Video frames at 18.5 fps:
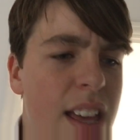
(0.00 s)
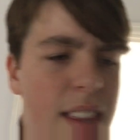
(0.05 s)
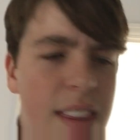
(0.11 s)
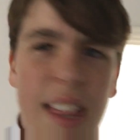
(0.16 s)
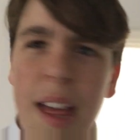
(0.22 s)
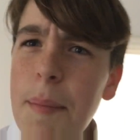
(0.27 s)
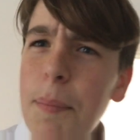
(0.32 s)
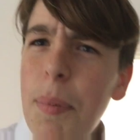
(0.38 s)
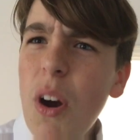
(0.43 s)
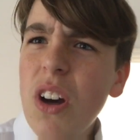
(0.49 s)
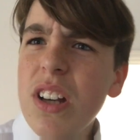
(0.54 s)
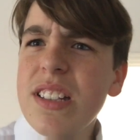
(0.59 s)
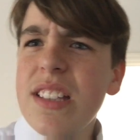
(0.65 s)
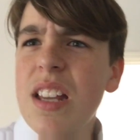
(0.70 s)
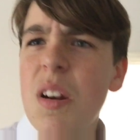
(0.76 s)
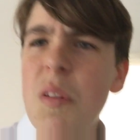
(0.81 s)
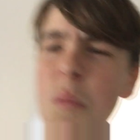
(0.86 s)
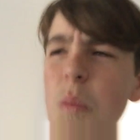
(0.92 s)
that box
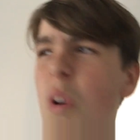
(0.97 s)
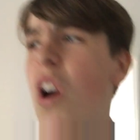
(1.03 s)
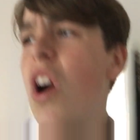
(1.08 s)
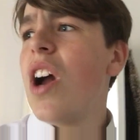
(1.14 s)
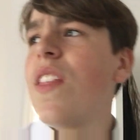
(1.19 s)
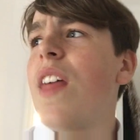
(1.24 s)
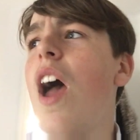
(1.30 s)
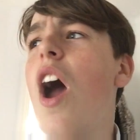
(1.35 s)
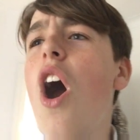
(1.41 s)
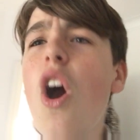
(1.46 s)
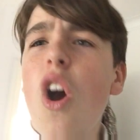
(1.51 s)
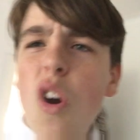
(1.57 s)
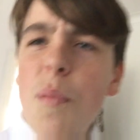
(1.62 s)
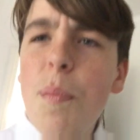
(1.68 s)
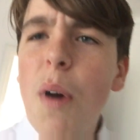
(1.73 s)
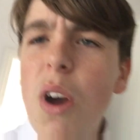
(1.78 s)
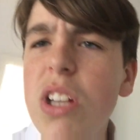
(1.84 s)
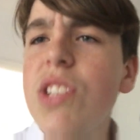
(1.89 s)
didn't work, that whole
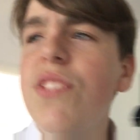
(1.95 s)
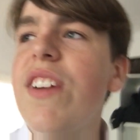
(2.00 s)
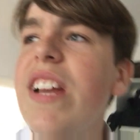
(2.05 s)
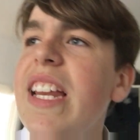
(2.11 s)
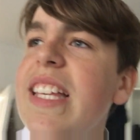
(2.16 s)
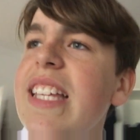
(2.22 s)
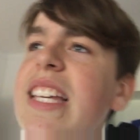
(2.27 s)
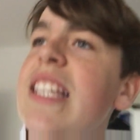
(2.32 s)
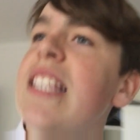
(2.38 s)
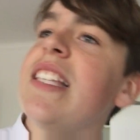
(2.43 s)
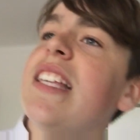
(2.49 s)
box of LEDs